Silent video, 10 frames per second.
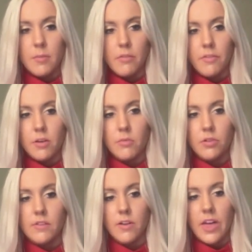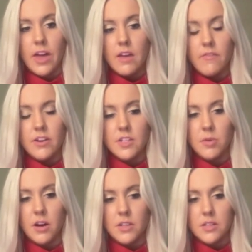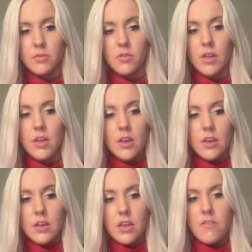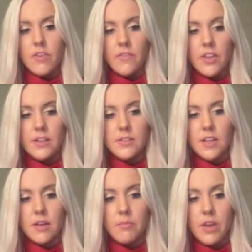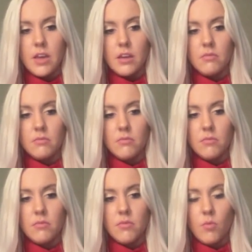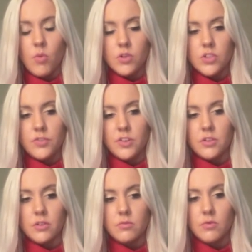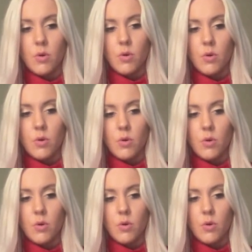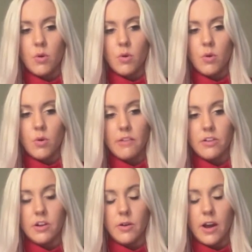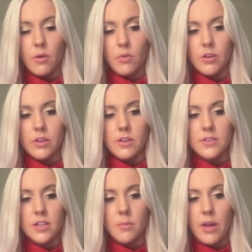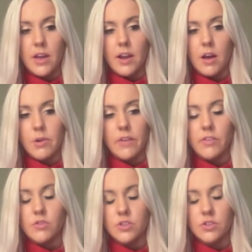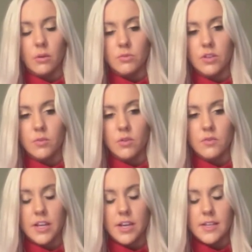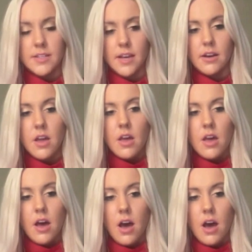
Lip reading: am a firm believer that if it is possible, even if it ends up being worse for your quote unquote worse for your quarterback situation, you never know how a rookie is going to pan out whenever you just throw him to the wolves. Like I said,